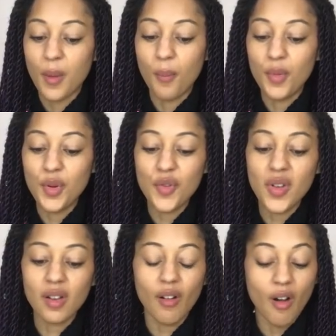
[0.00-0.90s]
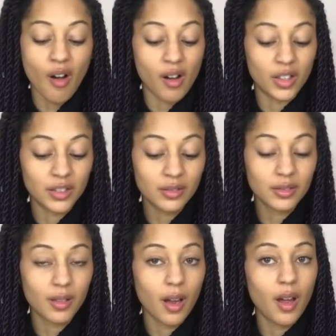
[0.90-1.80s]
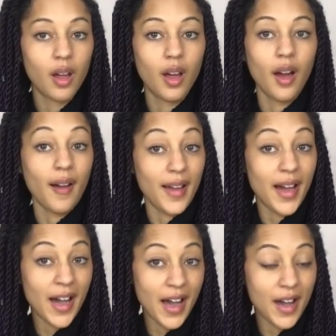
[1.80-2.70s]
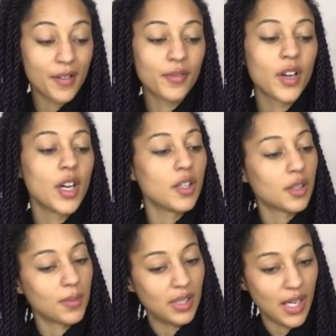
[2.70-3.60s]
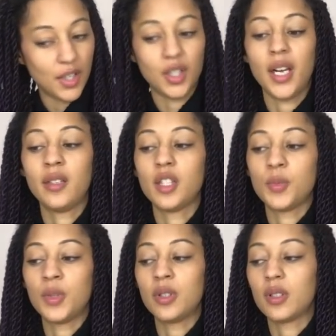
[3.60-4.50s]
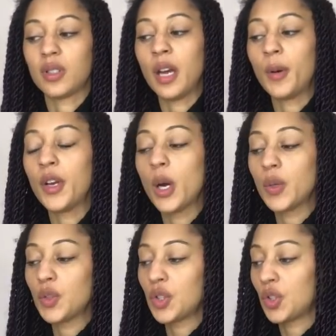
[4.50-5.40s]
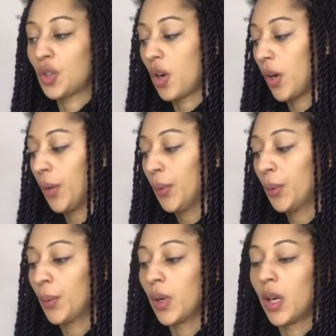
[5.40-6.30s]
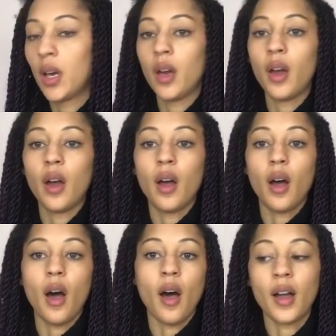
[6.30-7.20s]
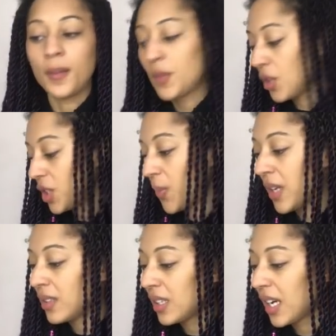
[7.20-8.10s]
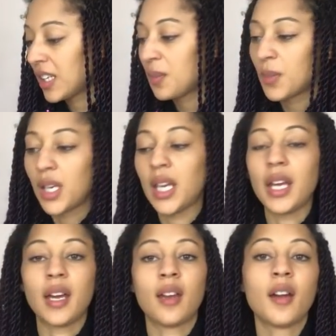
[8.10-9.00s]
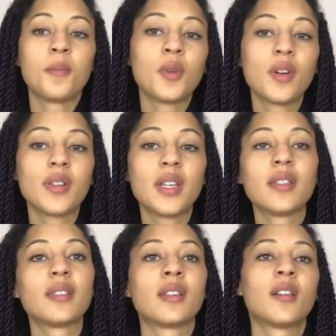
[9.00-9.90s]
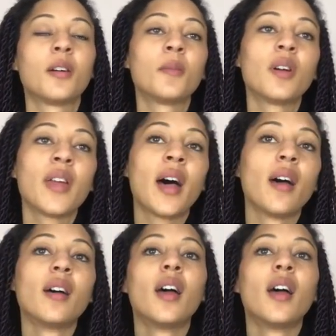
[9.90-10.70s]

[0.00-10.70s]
Moving on, I have some stash enhancements. Now I know I've just done a whole I'm not spending any money and I'm not this and I'm not that.